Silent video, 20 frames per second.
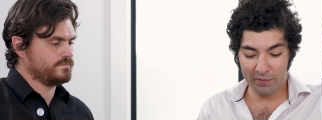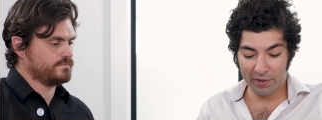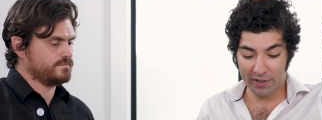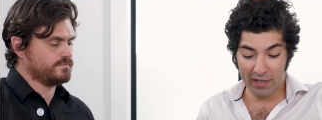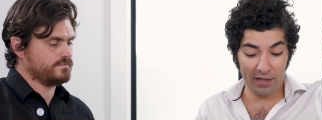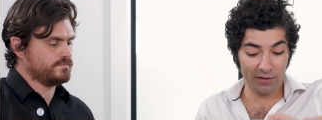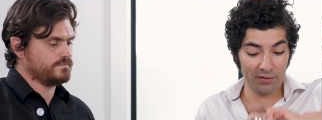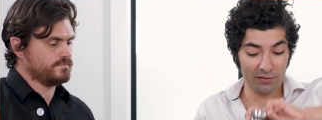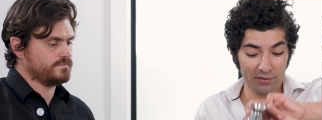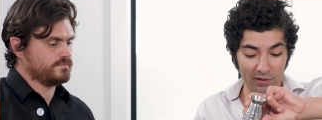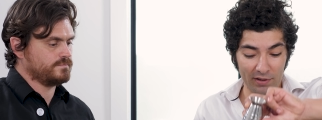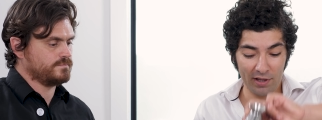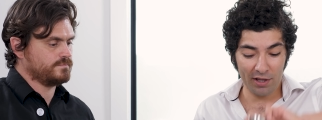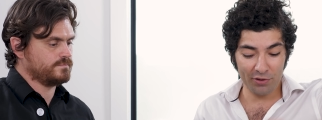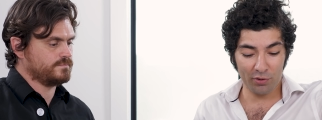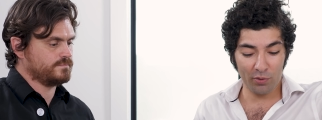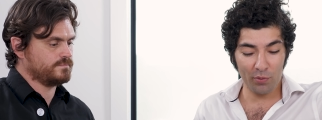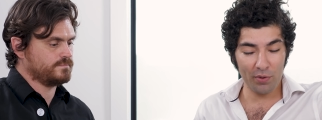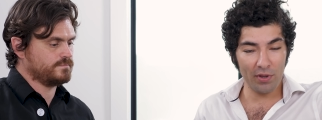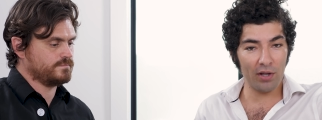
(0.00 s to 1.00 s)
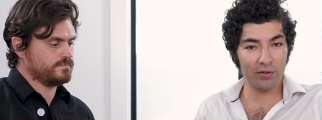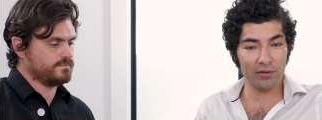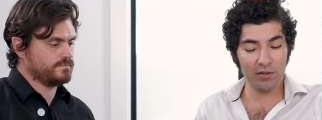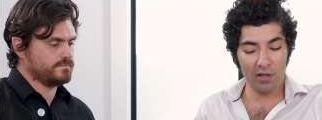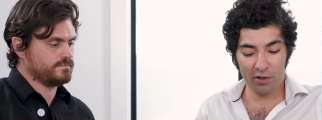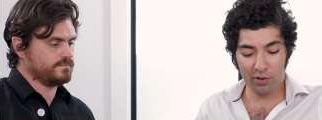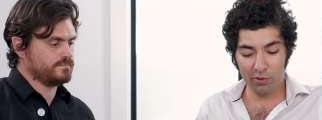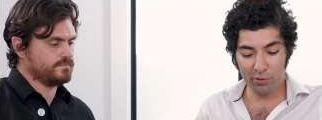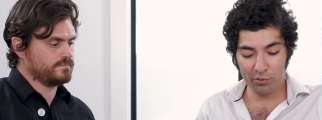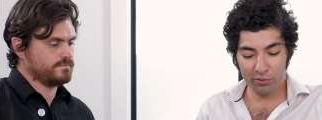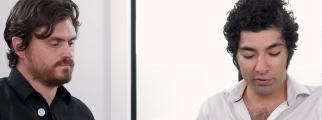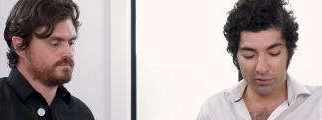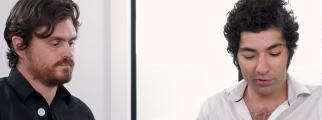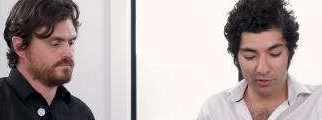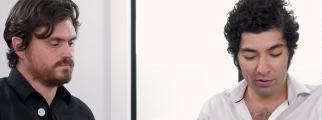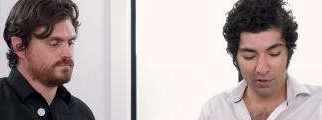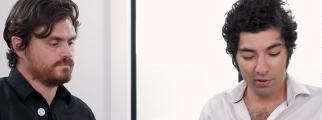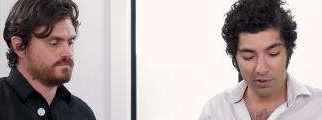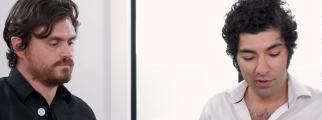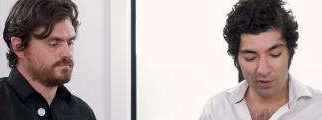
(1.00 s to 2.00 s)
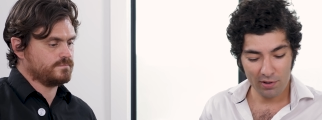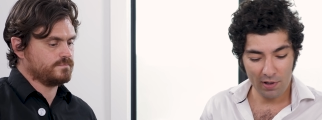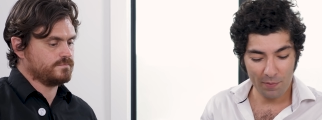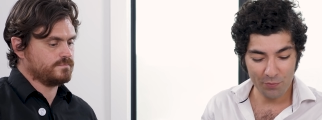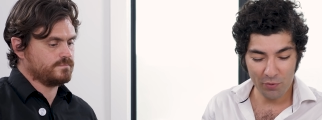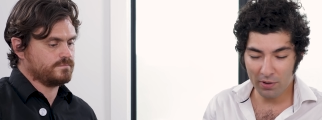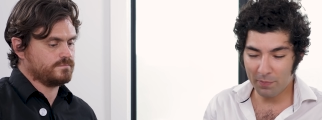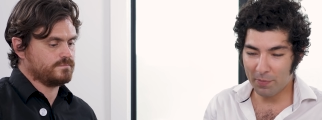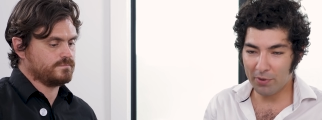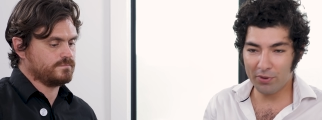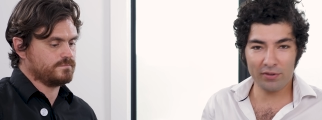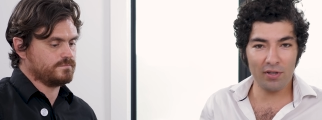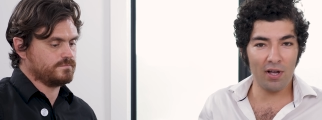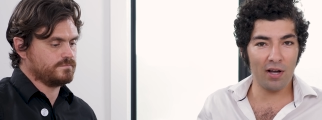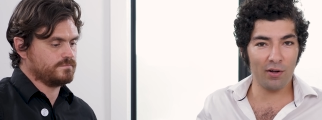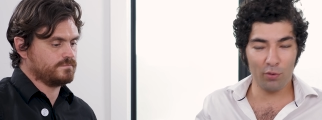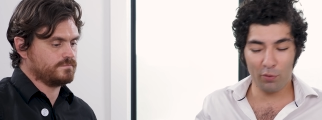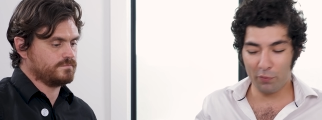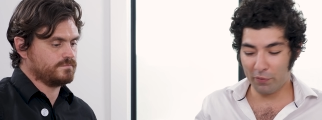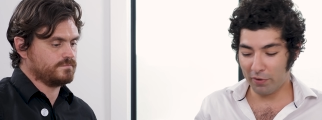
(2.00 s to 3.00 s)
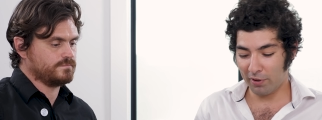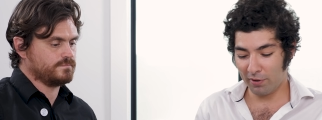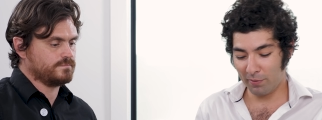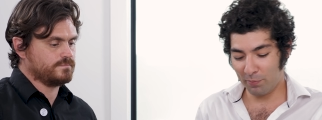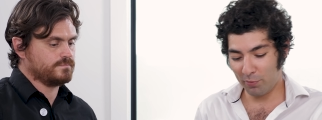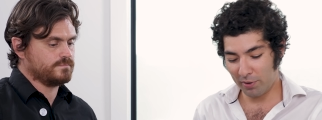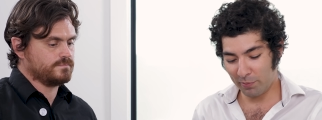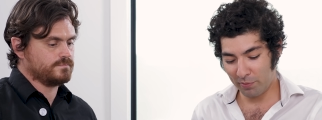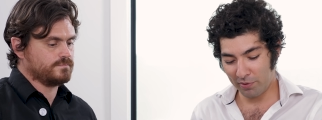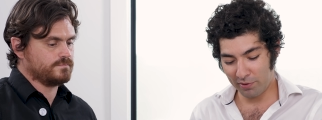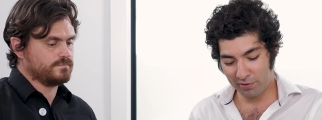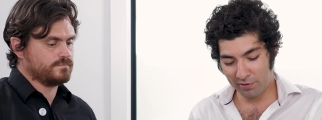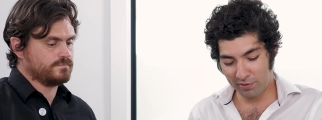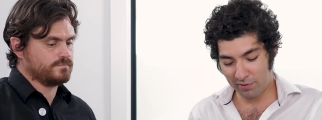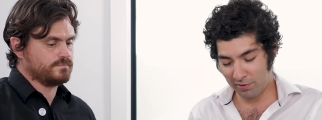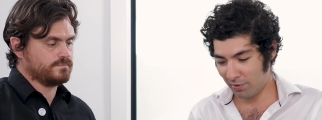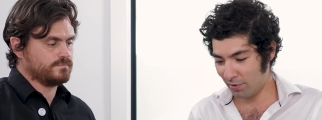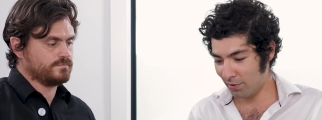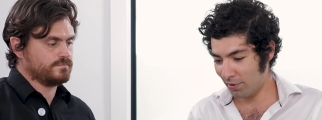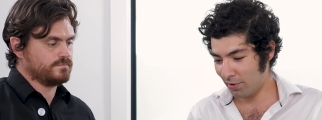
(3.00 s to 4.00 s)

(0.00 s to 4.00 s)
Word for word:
Speaker 1: again, cilantro without tacos. I'm trying to build a taco over here, pretty much.